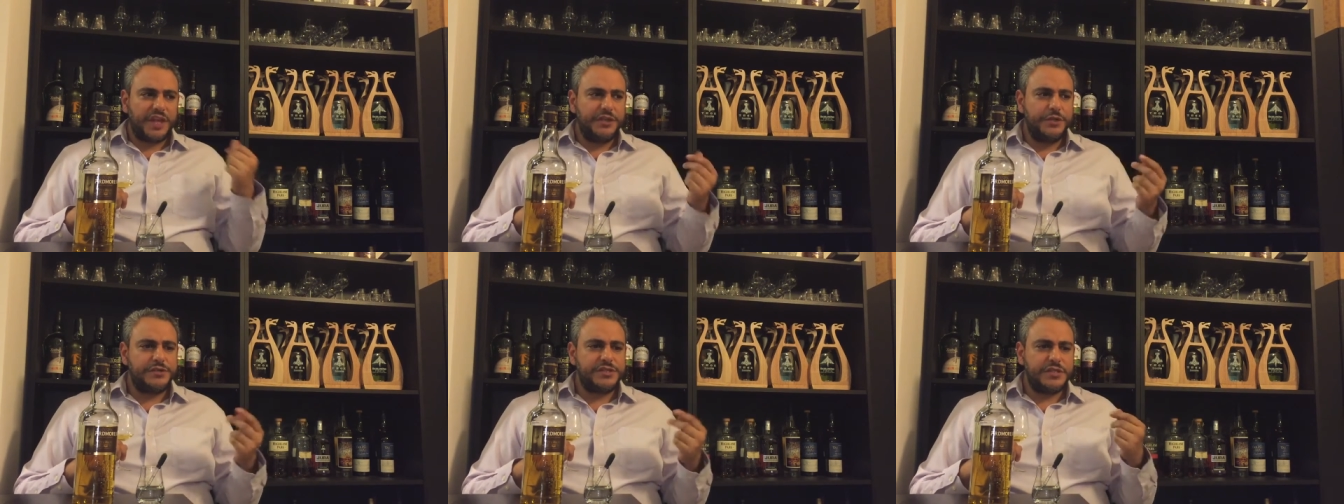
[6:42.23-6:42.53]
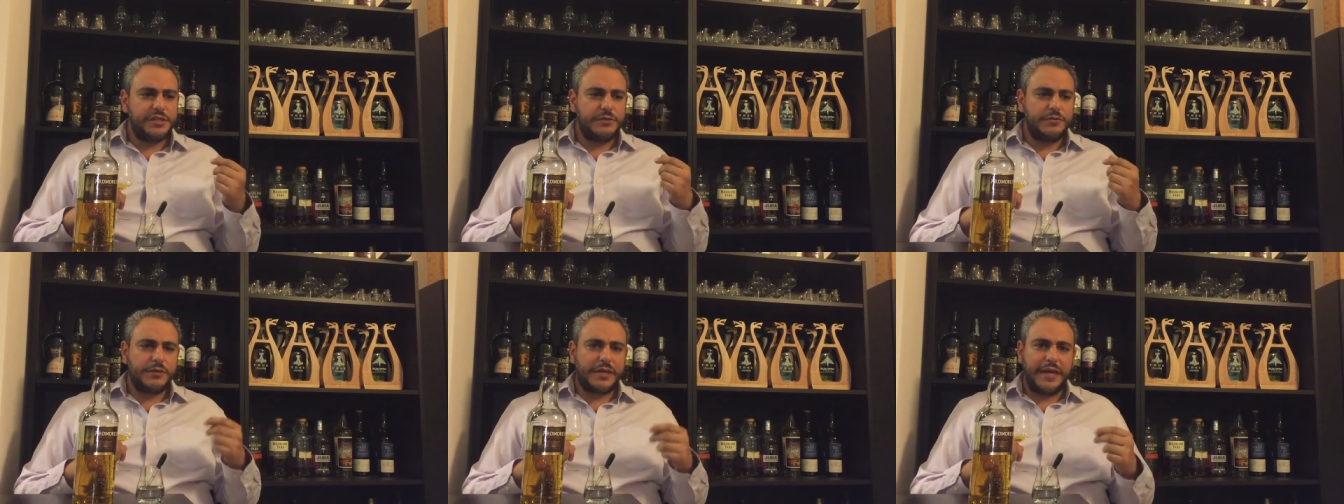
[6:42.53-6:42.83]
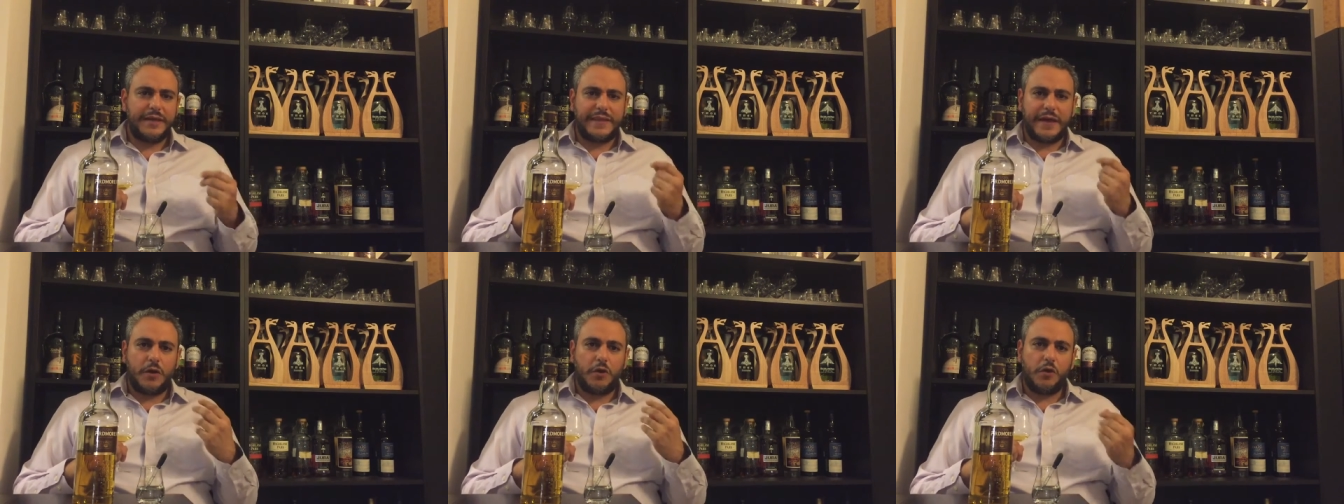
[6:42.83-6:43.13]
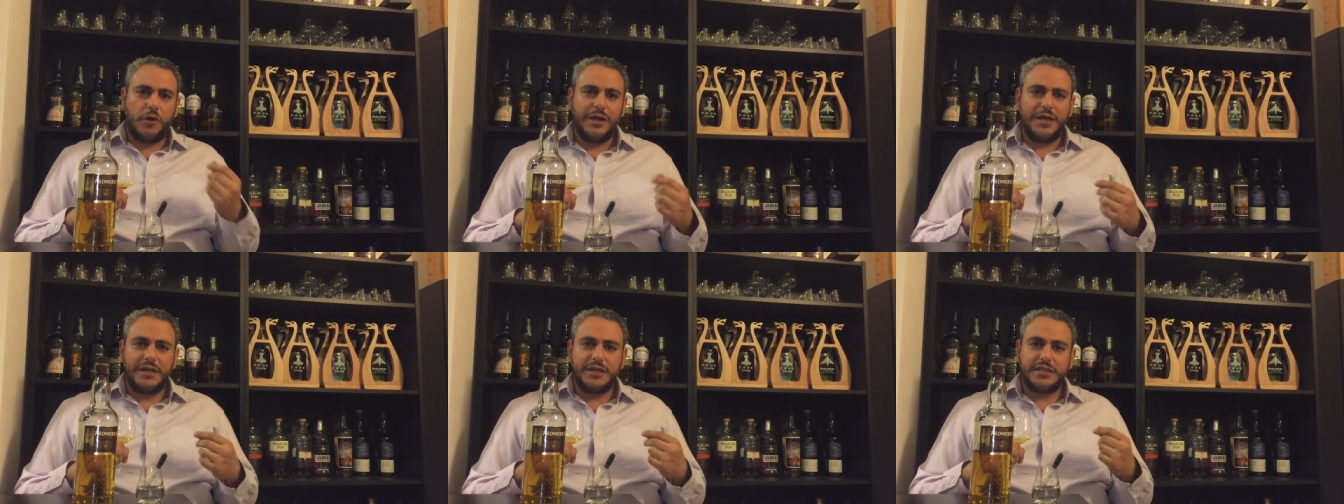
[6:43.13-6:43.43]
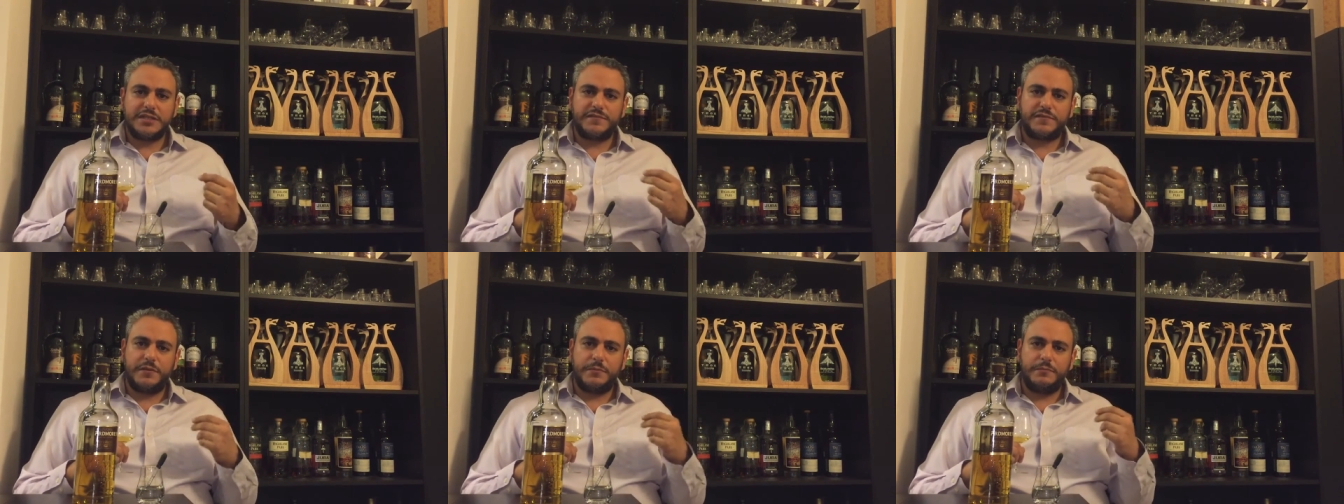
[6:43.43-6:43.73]
You still get that
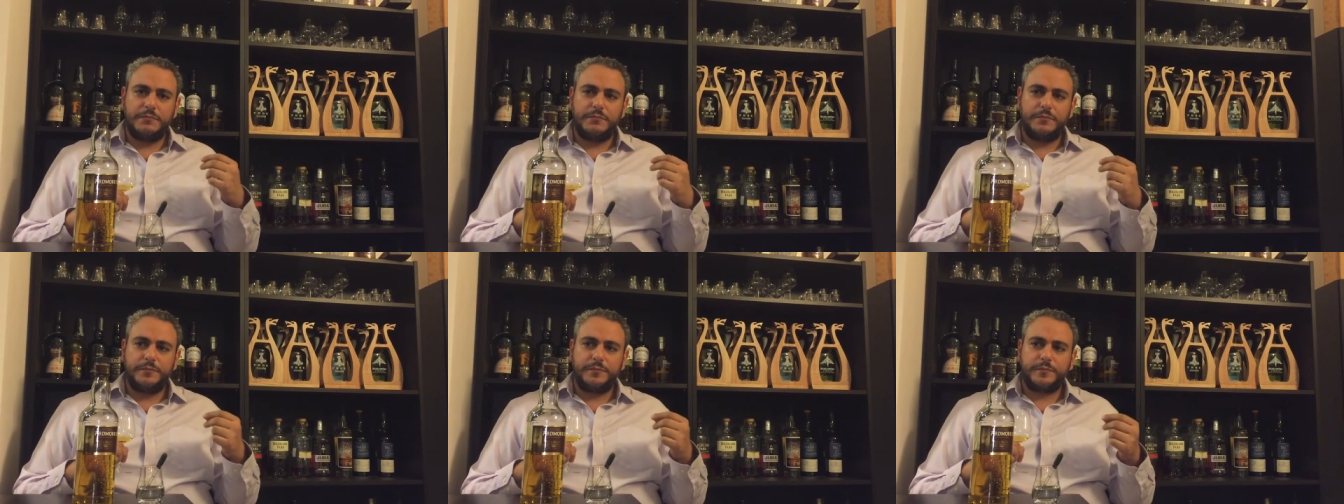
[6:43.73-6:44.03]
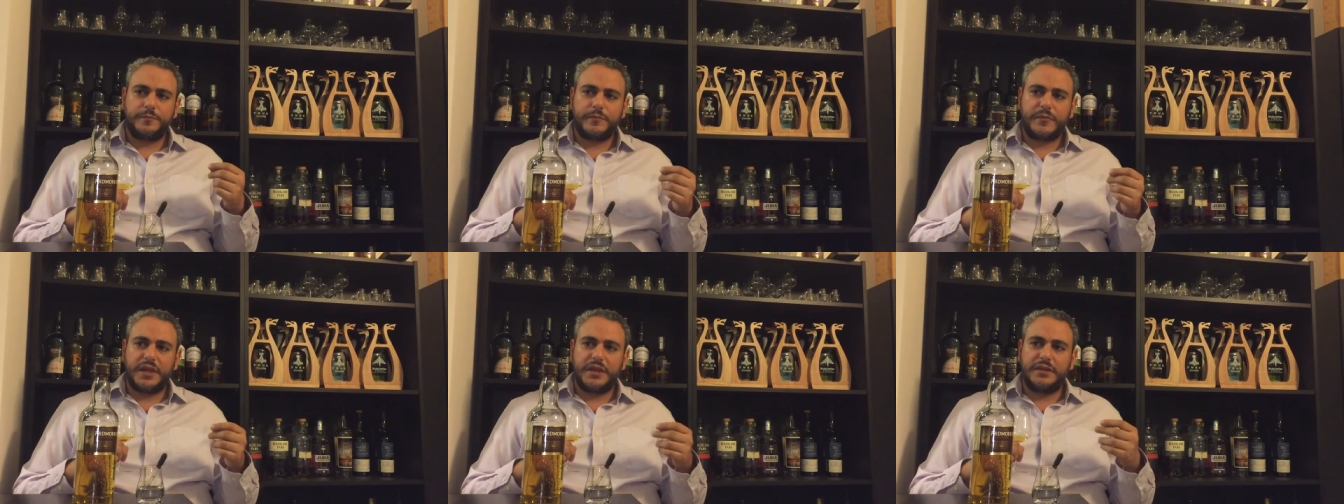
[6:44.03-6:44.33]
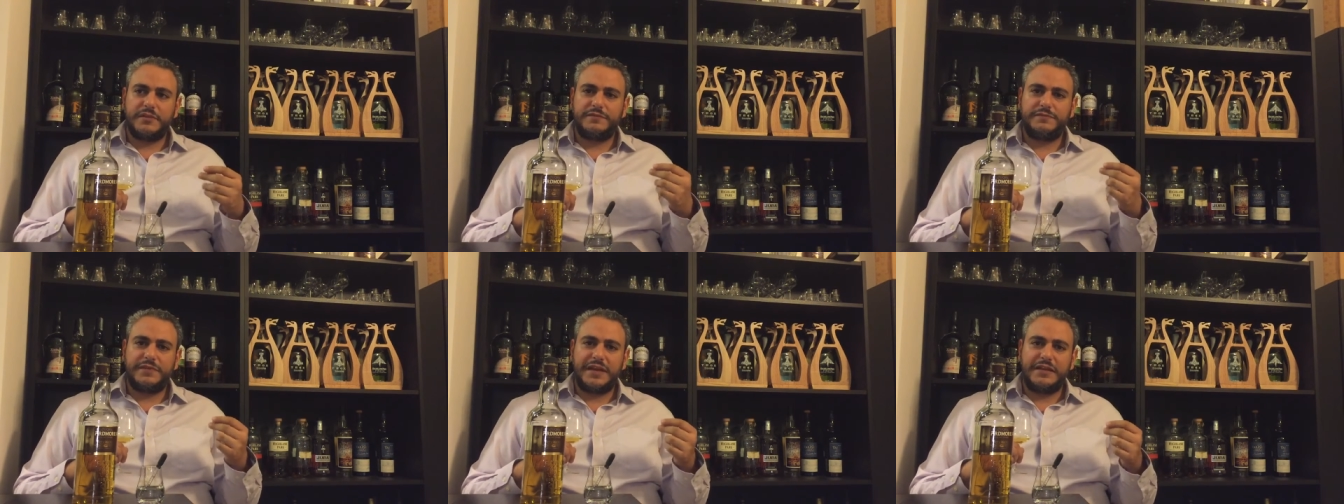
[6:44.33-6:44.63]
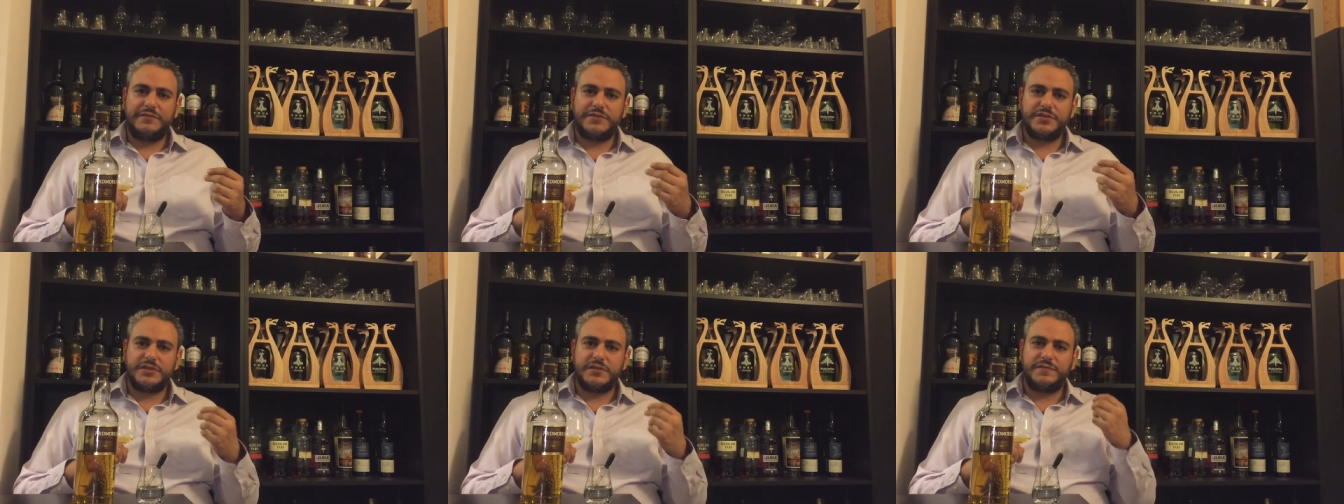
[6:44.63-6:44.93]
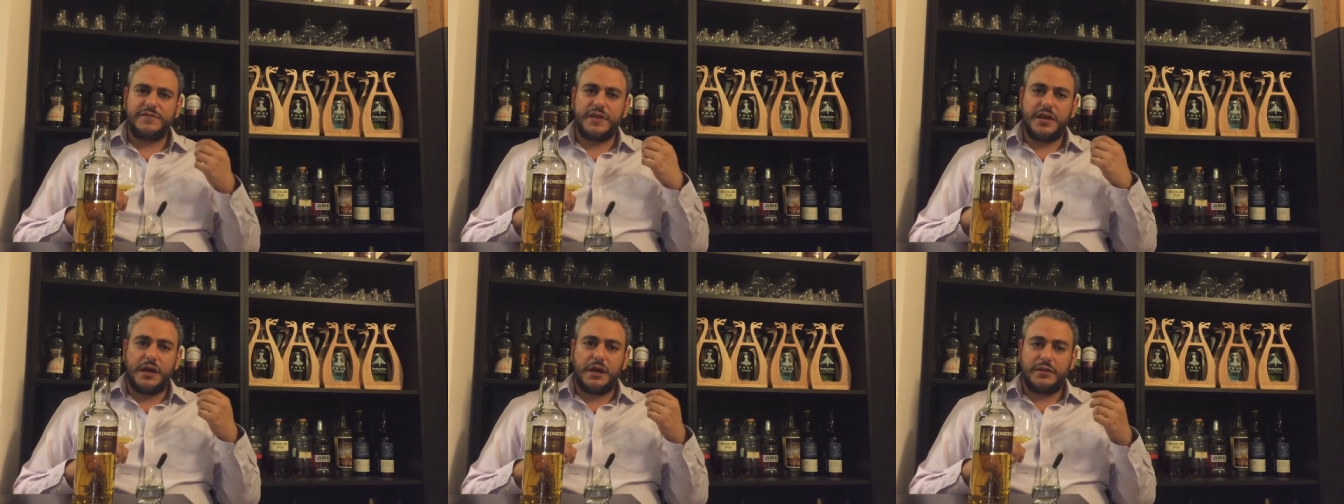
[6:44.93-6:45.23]
oiliness from the flavors
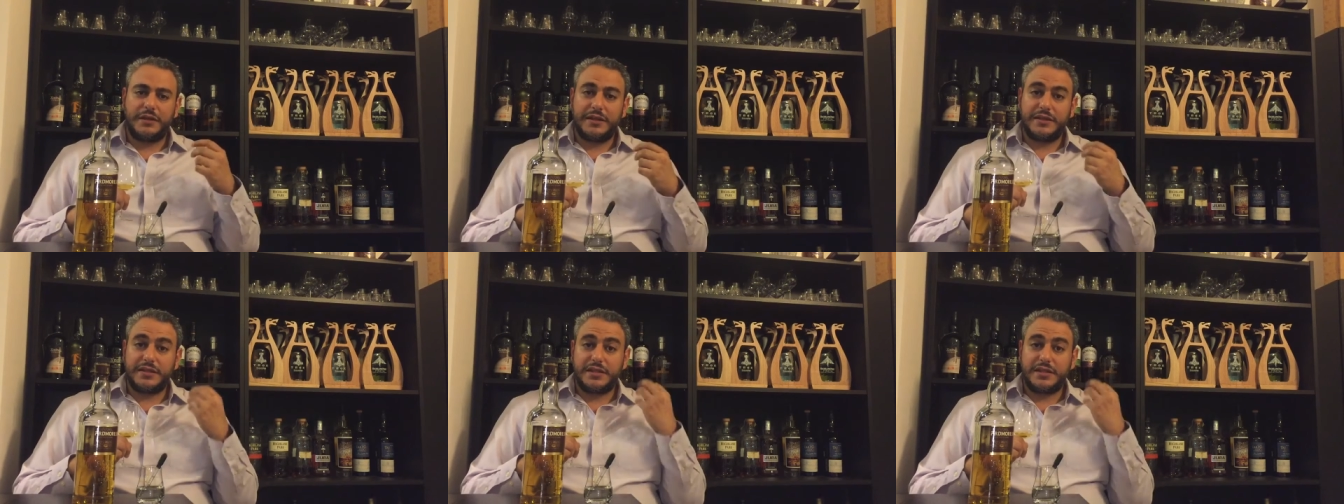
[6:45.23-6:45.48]
of the